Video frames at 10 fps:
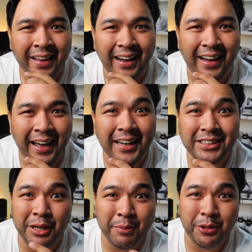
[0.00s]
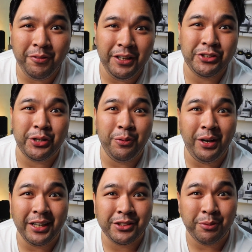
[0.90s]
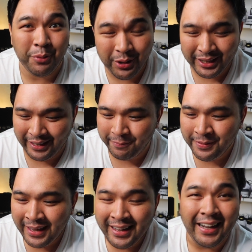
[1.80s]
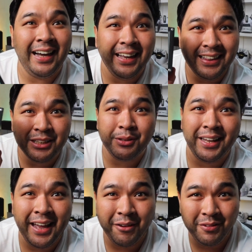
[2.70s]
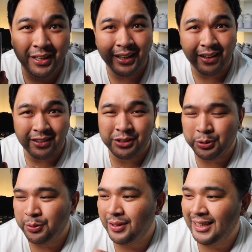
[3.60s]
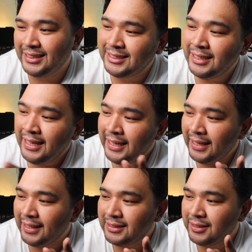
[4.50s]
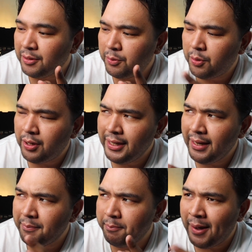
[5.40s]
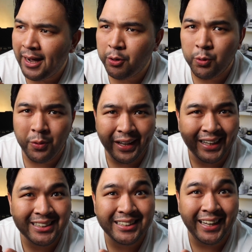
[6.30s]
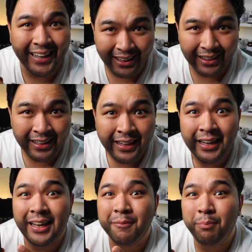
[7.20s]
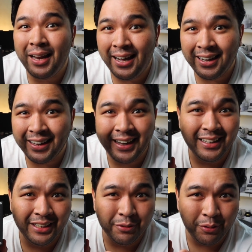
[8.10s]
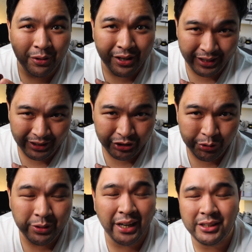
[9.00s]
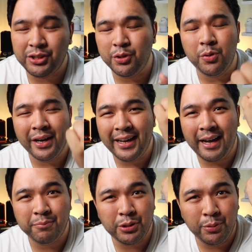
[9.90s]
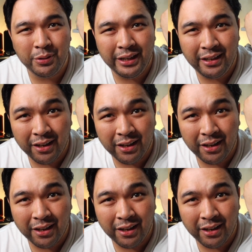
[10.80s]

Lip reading: asking me to feature a watch from Orient. And that's what I have here. So this is the Orient Mako XL in black and in orange. You guys know I absolutely